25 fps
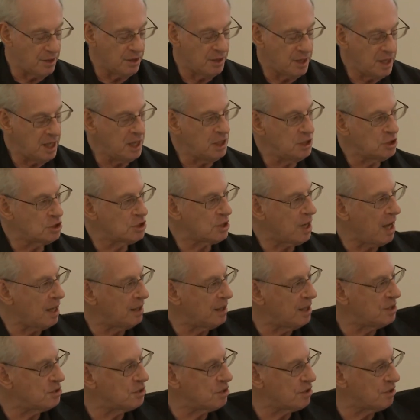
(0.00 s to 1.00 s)
Each child
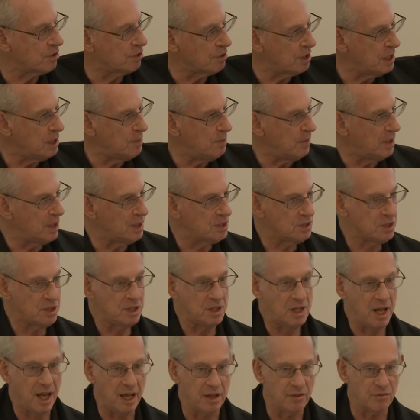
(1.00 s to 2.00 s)
has 30 minutes a
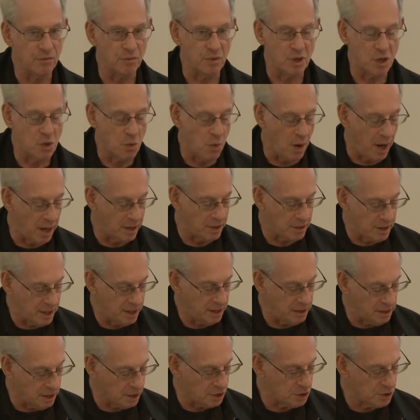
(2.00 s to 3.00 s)
day of required
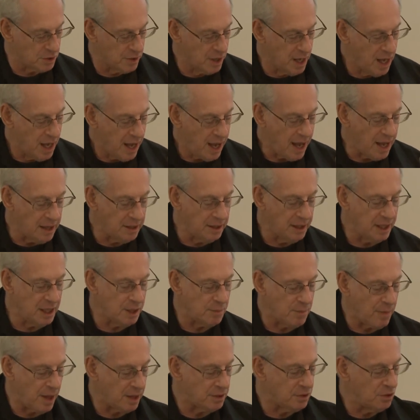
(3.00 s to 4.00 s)
English. Ellie
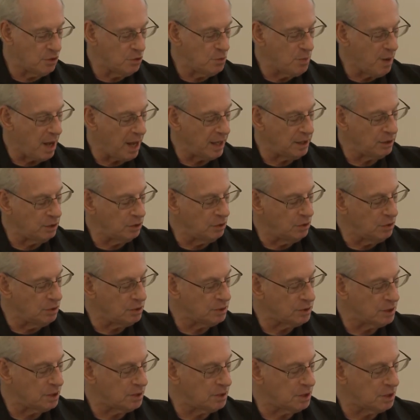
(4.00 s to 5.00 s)
and Mangubhai
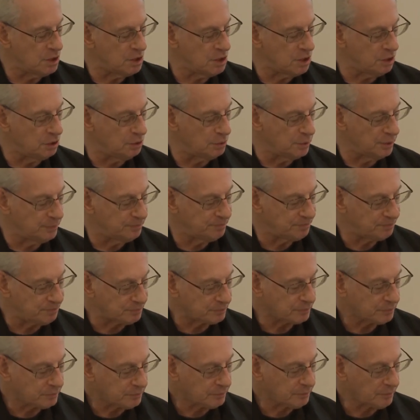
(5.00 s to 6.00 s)
looked at the children
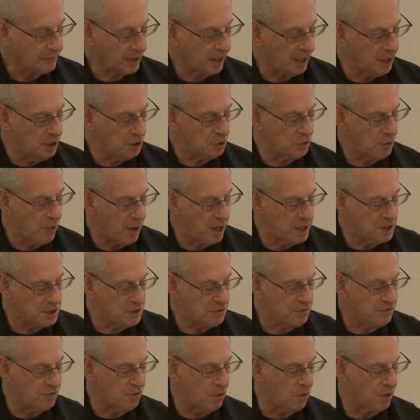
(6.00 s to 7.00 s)
in grades
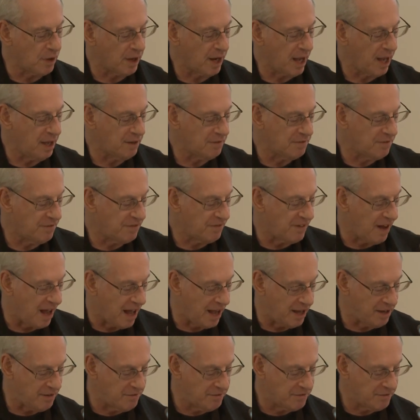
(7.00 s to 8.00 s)
4 and
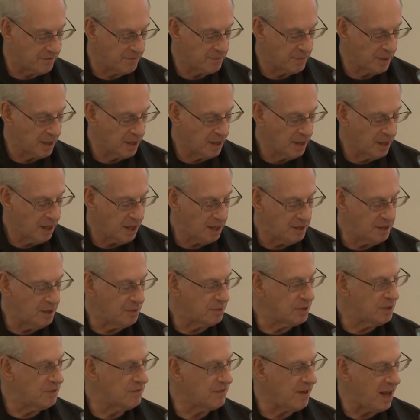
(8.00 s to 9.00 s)
5, and they
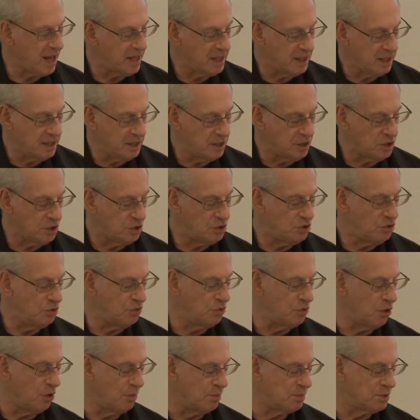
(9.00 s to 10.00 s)
were divided into 2
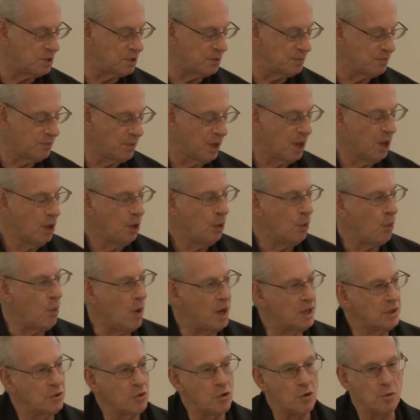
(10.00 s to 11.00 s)
groups.
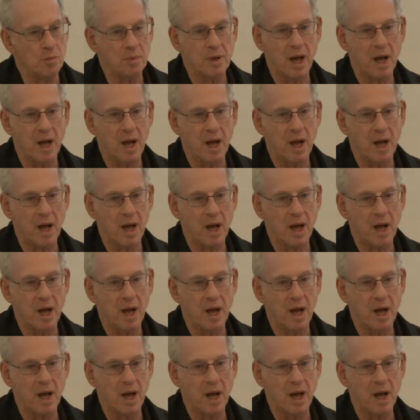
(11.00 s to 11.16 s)
One group